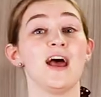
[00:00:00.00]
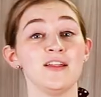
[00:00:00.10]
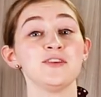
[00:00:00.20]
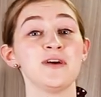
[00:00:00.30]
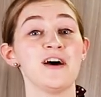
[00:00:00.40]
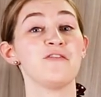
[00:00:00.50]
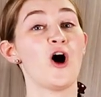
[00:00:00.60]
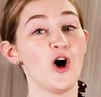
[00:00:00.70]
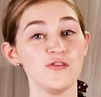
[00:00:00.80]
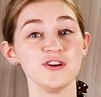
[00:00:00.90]
Now that you
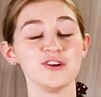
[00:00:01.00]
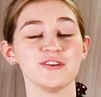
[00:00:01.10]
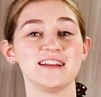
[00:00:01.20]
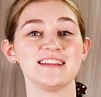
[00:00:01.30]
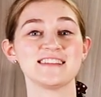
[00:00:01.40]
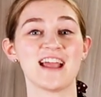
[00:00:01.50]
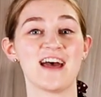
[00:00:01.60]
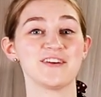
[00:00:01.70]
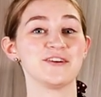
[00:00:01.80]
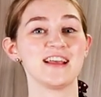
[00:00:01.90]
have all of your ingredients
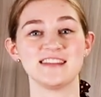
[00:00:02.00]
gathered,